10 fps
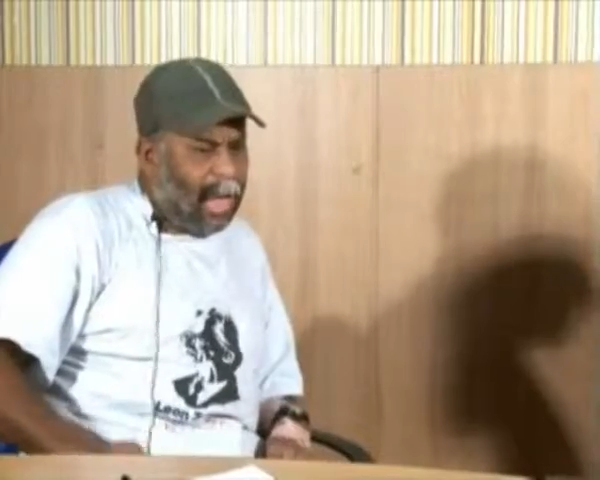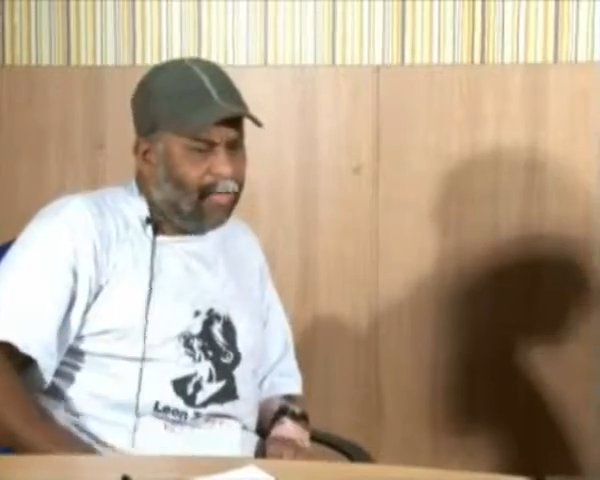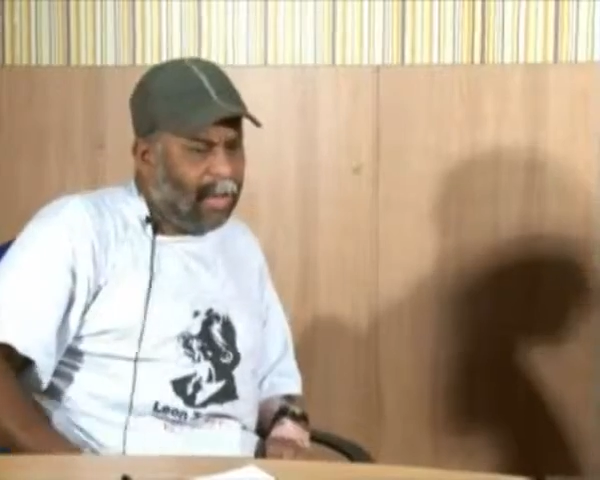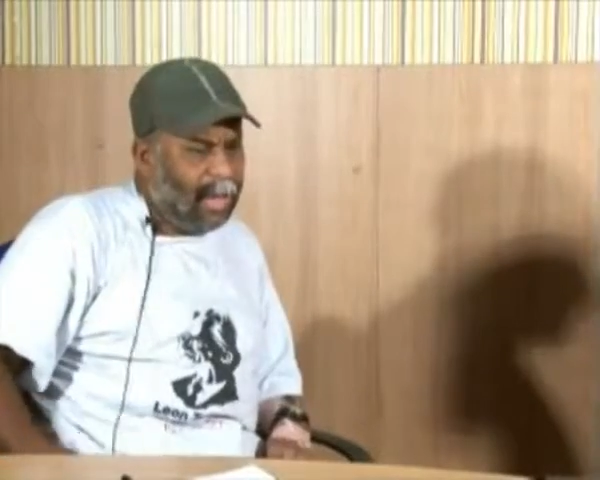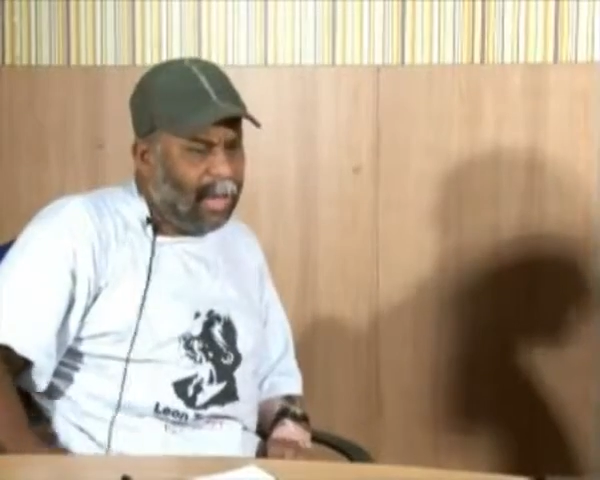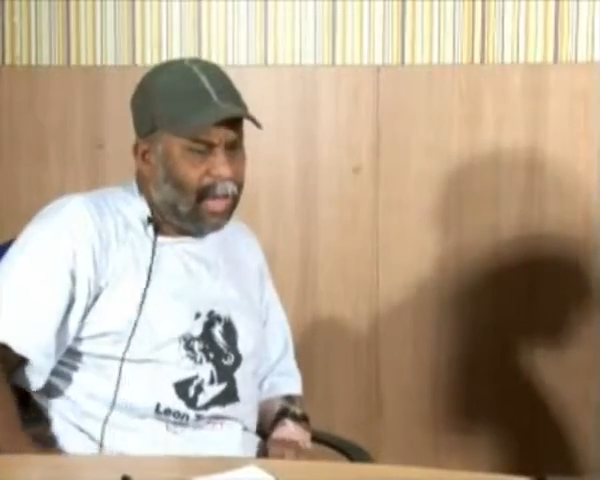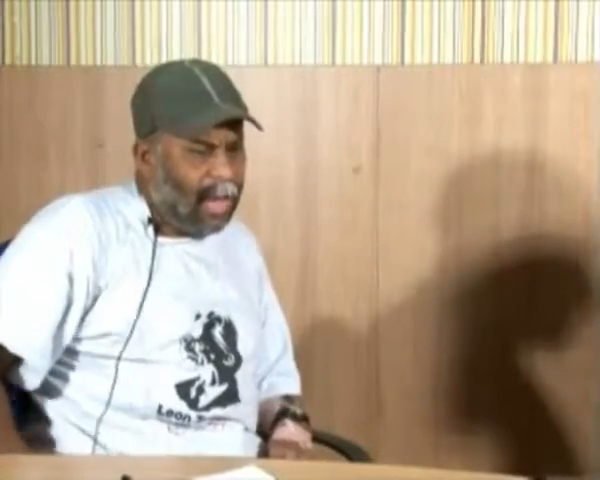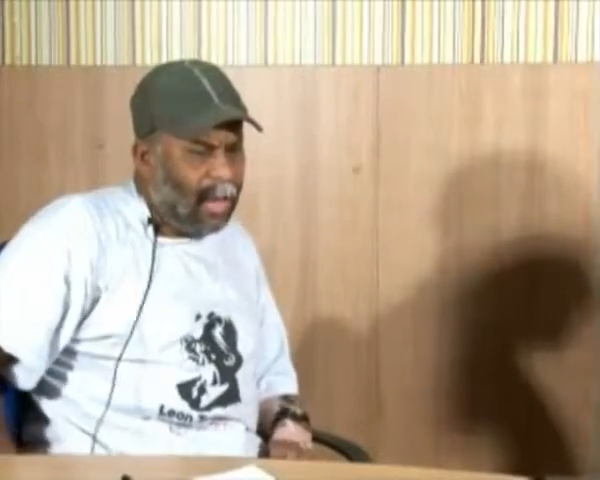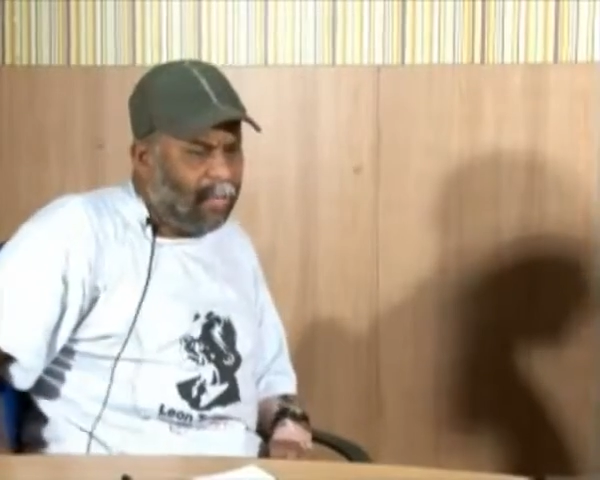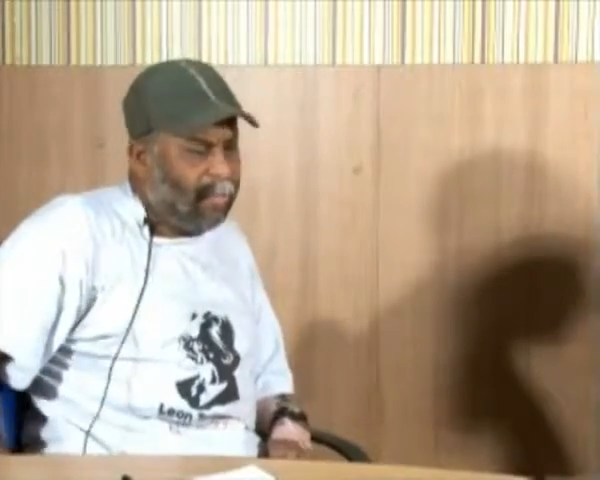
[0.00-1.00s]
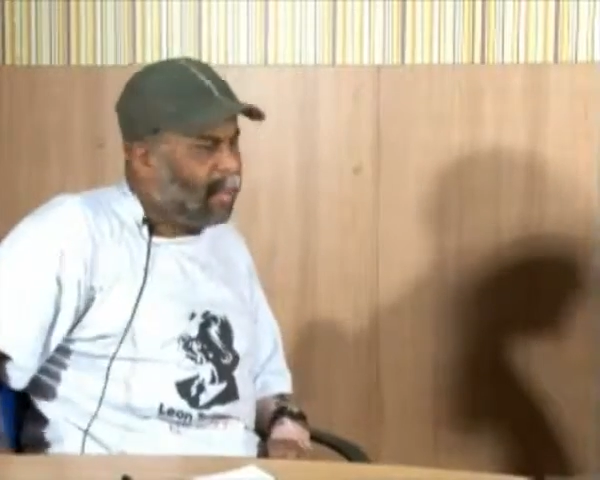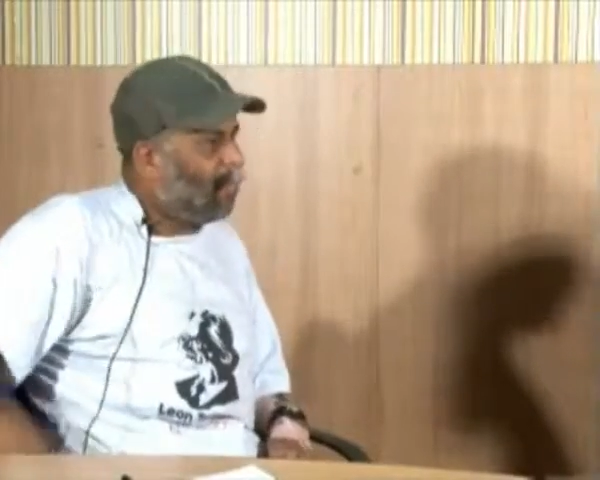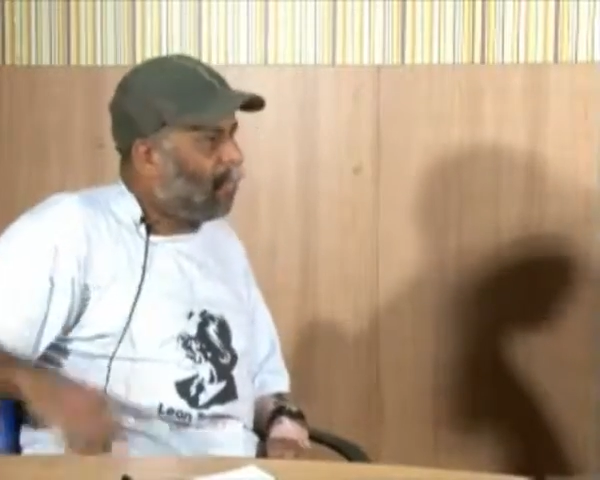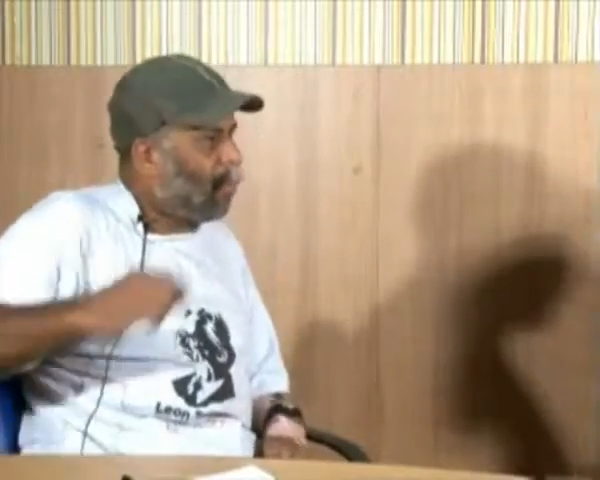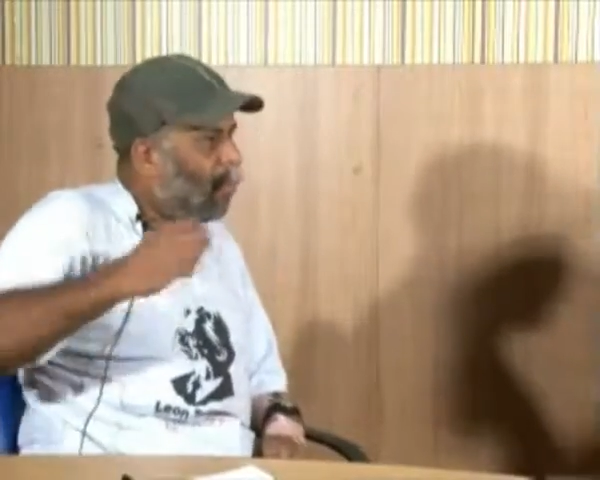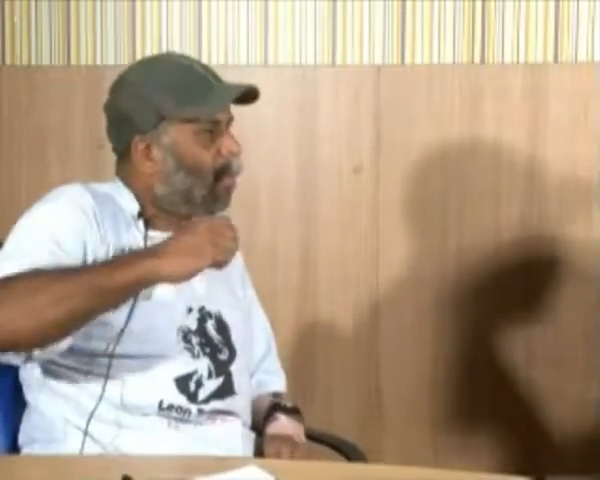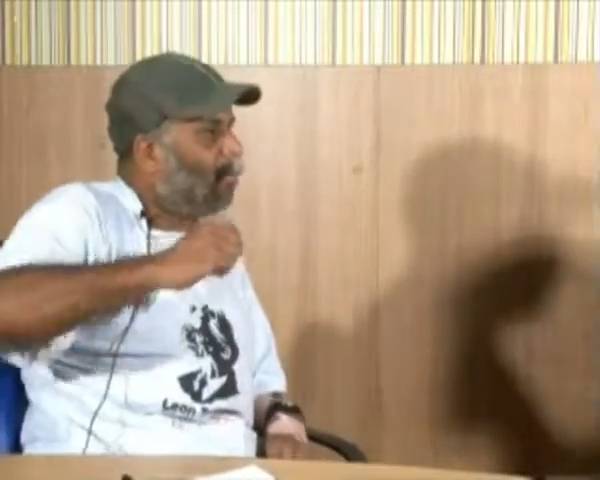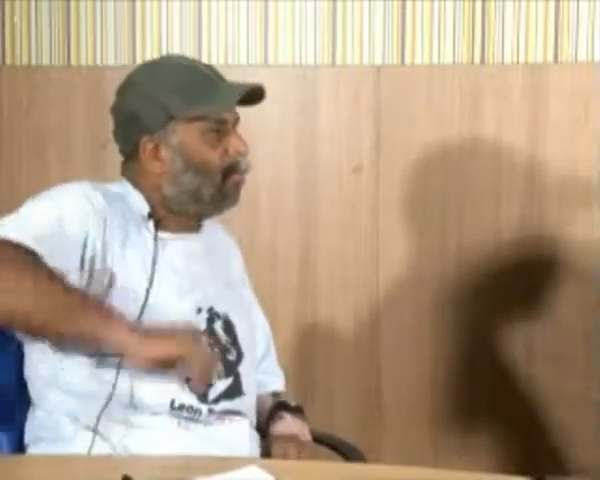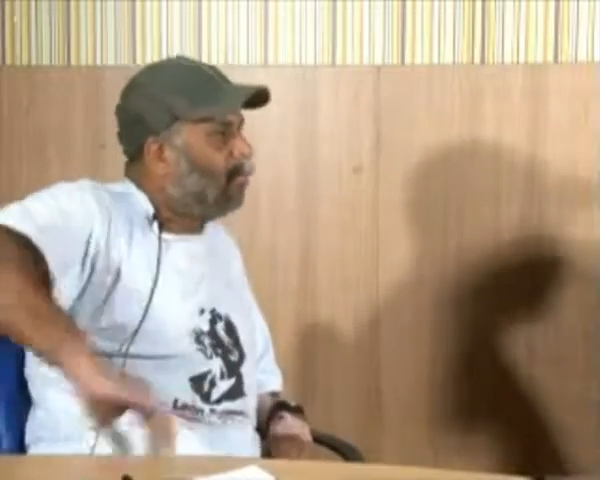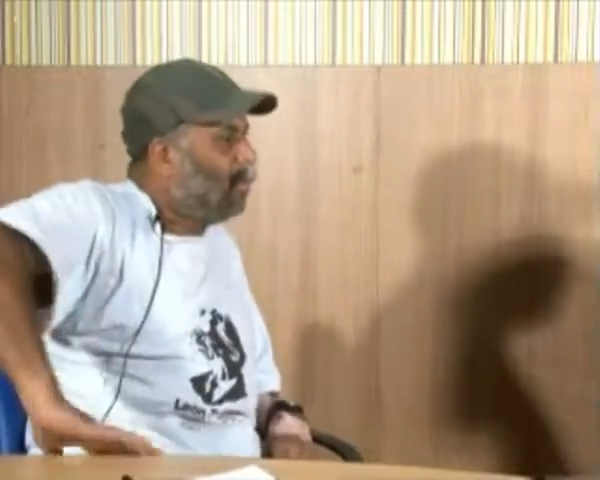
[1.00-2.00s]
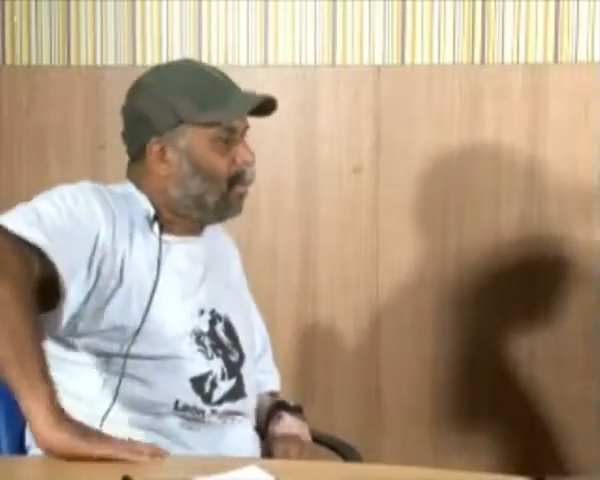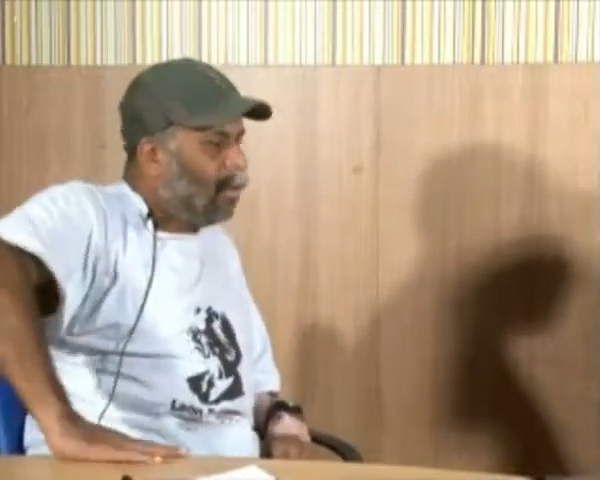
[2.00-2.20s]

have a bit of a problem